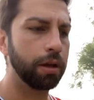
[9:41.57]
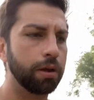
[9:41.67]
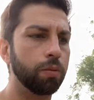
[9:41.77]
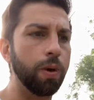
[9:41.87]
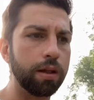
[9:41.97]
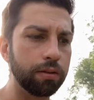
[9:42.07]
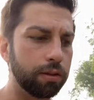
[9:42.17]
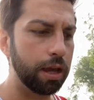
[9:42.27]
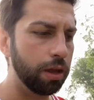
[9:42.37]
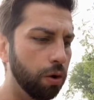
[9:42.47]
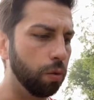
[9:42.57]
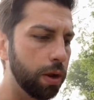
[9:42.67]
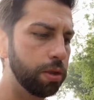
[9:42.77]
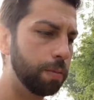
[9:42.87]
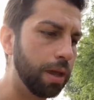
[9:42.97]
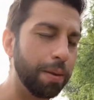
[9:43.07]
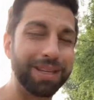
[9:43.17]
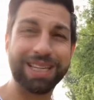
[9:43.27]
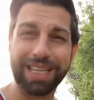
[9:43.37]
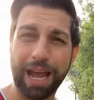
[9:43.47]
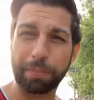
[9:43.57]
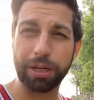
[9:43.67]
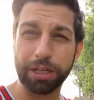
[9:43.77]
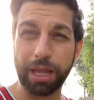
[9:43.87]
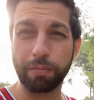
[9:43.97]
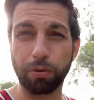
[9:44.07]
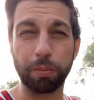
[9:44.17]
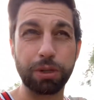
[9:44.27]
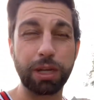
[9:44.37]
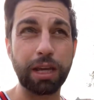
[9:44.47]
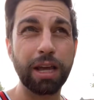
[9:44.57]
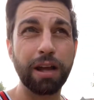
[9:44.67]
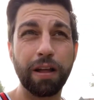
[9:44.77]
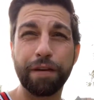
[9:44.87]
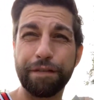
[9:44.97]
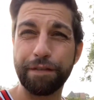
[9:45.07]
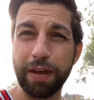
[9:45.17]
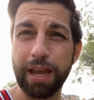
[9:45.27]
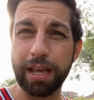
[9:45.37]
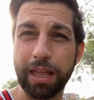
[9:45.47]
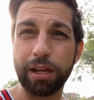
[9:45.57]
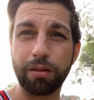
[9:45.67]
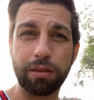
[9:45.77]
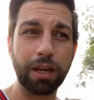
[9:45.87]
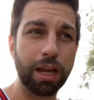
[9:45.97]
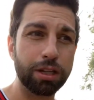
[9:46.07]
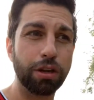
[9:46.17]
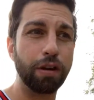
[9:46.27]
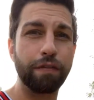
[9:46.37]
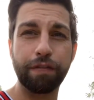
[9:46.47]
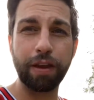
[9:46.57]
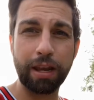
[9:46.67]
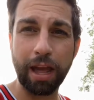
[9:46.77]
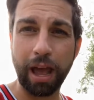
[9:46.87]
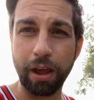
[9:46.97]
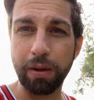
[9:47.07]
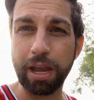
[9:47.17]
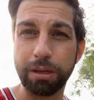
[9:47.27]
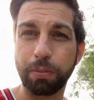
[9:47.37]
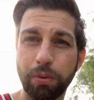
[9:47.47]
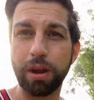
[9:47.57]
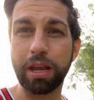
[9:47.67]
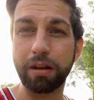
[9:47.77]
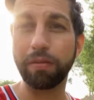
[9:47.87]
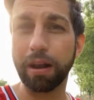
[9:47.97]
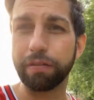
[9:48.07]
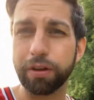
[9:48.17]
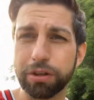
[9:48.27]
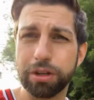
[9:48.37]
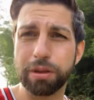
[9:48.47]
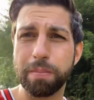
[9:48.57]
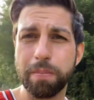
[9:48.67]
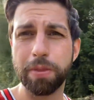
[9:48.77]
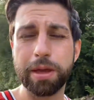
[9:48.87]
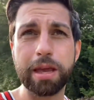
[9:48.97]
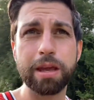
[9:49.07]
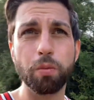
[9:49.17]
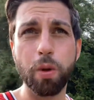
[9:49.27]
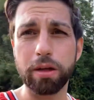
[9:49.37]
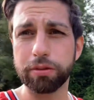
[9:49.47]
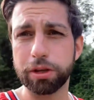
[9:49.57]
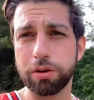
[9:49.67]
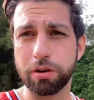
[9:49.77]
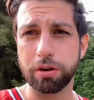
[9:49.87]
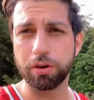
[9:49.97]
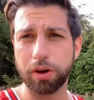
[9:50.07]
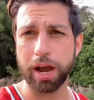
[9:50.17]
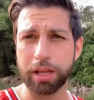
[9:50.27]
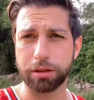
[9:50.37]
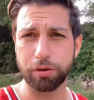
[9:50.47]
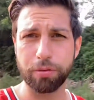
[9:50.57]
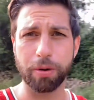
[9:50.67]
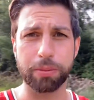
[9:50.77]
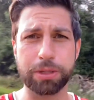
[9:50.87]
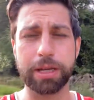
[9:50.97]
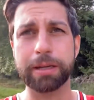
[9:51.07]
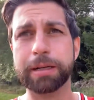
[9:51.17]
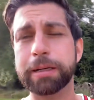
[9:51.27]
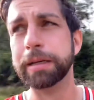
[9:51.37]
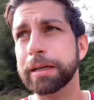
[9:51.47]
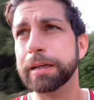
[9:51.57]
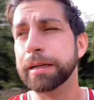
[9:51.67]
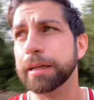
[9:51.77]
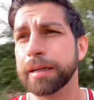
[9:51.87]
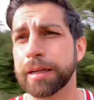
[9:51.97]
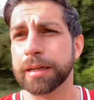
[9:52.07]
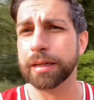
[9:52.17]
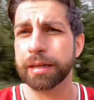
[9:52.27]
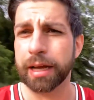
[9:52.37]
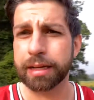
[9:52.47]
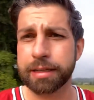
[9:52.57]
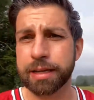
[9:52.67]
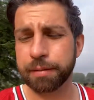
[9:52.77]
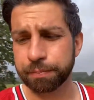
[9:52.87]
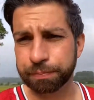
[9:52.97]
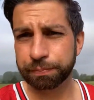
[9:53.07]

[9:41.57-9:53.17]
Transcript: wealthy, or when you become established in property, the fee that you think is a good fee now is pretty irrelevant to the wealth that you can create through property. And